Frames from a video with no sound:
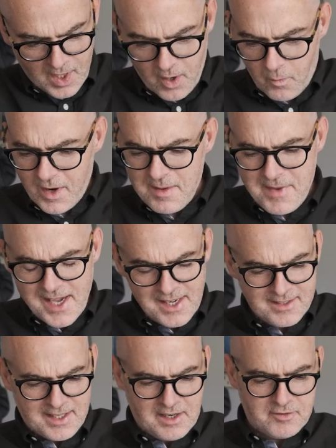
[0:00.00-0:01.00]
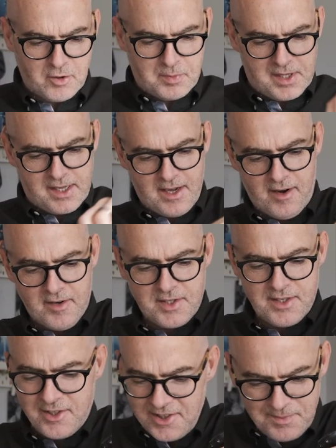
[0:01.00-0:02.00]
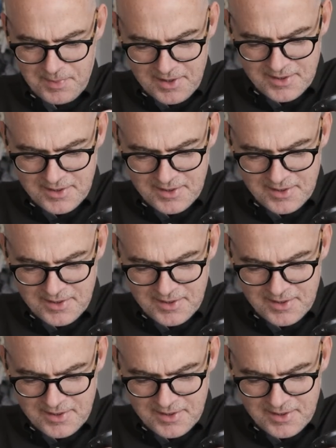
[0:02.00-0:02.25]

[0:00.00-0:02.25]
Why are you making it then if nobody cares? Just.